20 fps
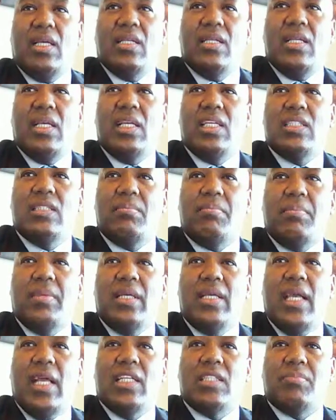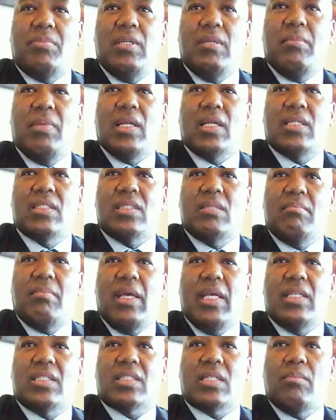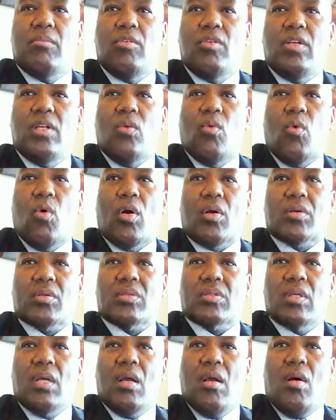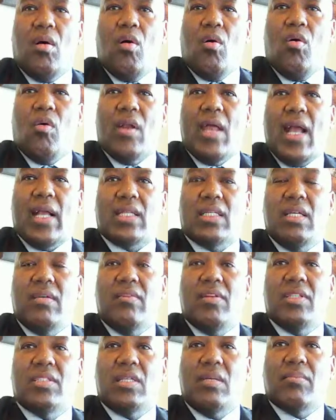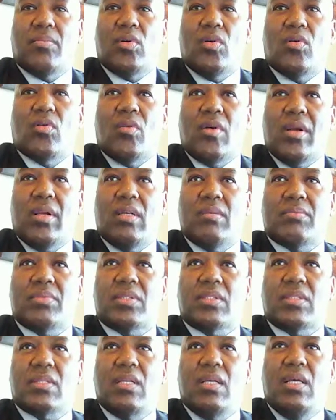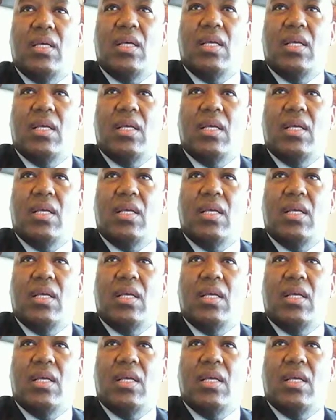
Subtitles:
These BHP Billiton-based community work on activities and programs